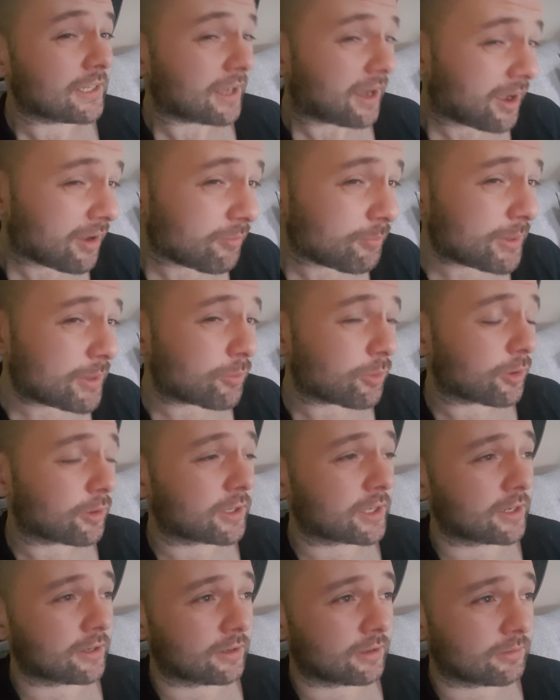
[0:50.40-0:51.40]
I've been
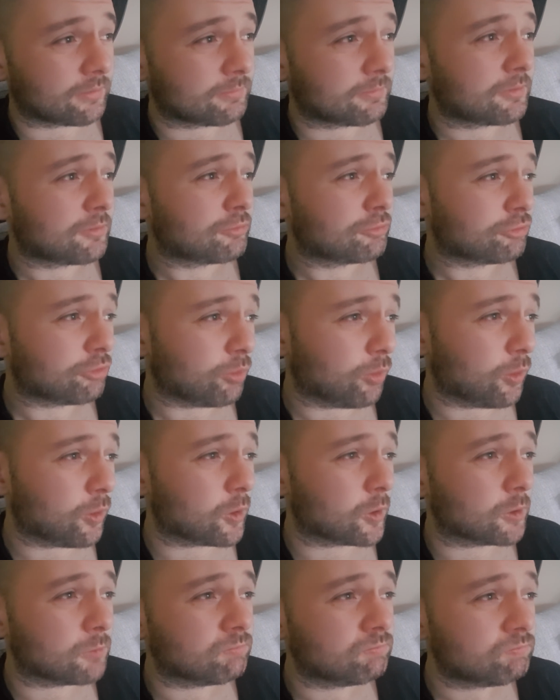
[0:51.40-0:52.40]
working
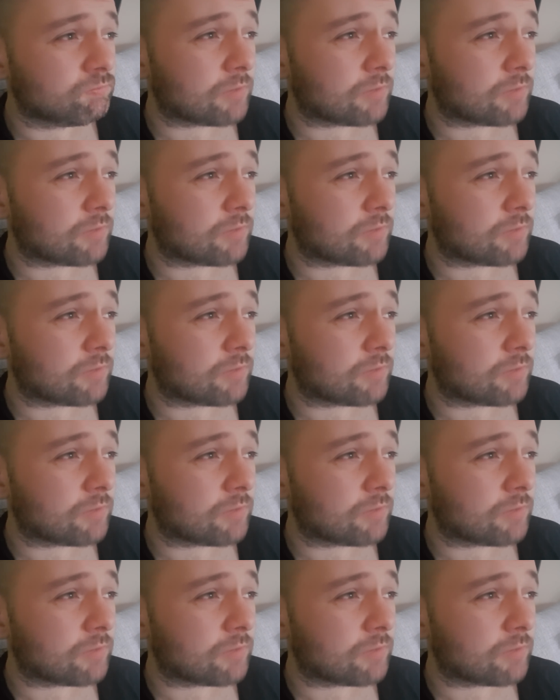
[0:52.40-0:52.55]
for